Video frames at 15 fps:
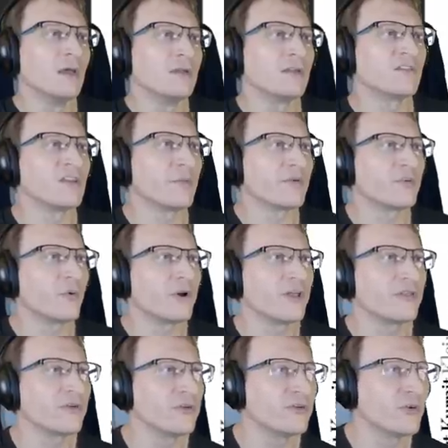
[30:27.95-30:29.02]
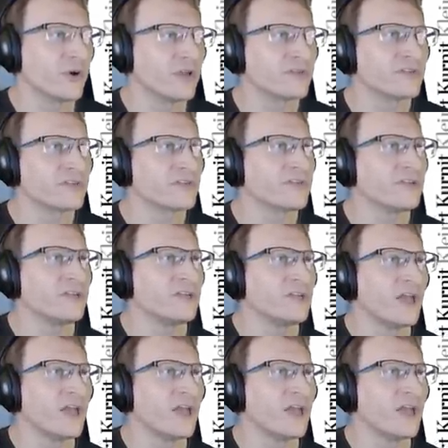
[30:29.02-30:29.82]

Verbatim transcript: December 23, 2016,